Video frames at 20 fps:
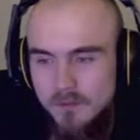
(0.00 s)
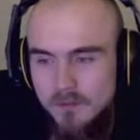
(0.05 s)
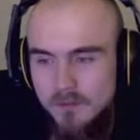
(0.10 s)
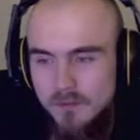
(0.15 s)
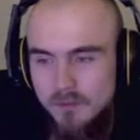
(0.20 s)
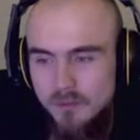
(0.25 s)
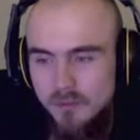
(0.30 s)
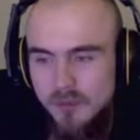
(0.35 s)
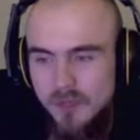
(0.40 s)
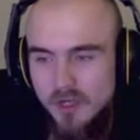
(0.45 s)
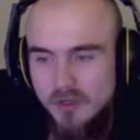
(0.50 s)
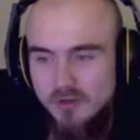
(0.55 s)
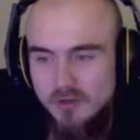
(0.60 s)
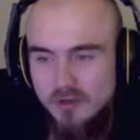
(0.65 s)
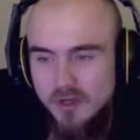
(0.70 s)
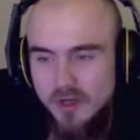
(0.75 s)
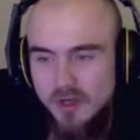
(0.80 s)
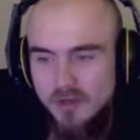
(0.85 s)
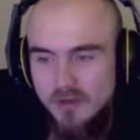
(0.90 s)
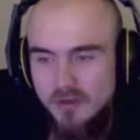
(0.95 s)
weird
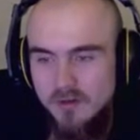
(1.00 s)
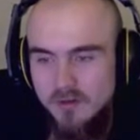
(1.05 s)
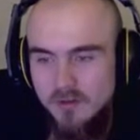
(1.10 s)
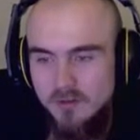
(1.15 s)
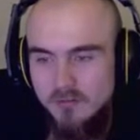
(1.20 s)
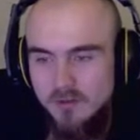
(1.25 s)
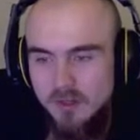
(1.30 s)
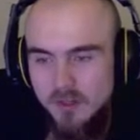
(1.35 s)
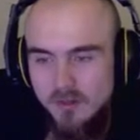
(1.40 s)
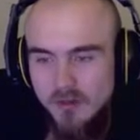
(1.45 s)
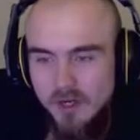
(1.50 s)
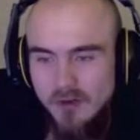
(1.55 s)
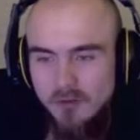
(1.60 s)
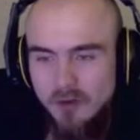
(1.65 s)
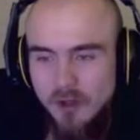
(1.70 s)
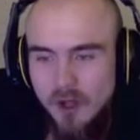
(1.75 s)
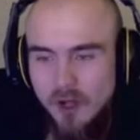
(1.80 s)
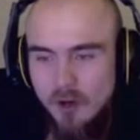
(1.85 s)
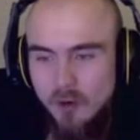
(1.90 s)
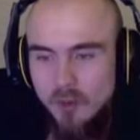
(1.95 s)
trying to figure out
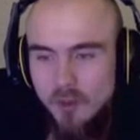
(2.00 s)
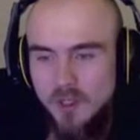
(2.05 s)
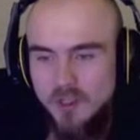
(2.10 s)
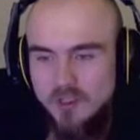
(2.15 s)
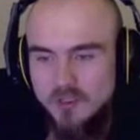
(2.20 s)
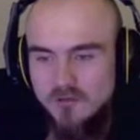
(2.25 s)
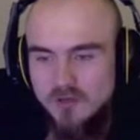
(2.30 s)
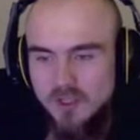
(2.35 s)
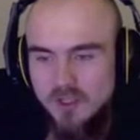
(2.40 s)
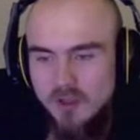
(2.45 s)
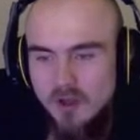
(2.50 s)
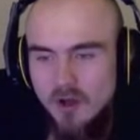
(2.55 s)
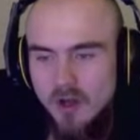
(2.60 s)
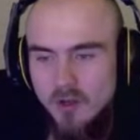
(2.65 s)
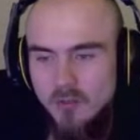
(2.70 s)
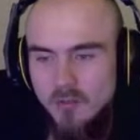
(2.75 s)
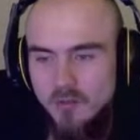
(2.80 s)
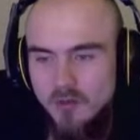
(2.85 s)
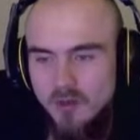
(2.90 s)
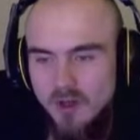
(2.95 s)
how much of a
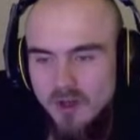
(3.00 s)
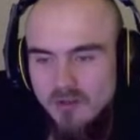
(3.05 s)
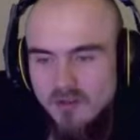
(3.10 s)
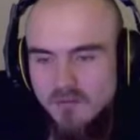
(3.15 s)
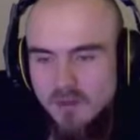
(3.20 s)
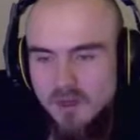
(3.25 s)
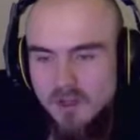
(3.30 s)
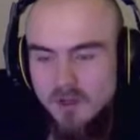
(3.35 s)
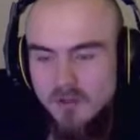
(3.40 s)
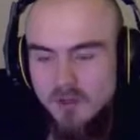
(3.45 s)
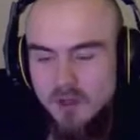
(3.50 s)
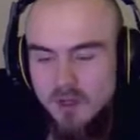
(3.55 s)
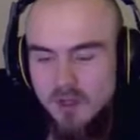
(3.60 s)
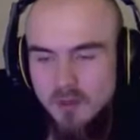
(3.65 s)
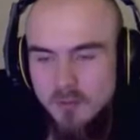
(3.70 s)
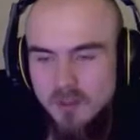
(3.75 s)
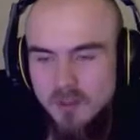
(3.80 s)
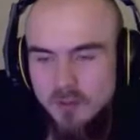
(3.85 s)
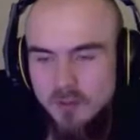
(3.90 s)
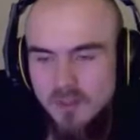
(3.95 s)
time to leave
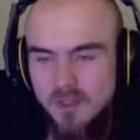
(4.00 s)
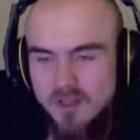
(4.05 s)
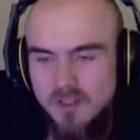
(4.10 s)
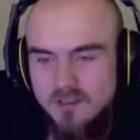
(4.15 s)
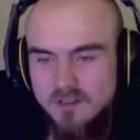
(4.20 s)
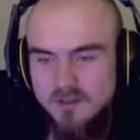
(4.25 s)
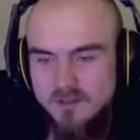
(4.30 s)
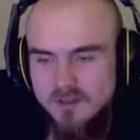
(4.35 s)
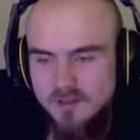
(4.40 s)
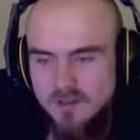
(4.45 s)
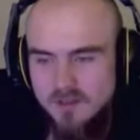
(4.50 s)
between these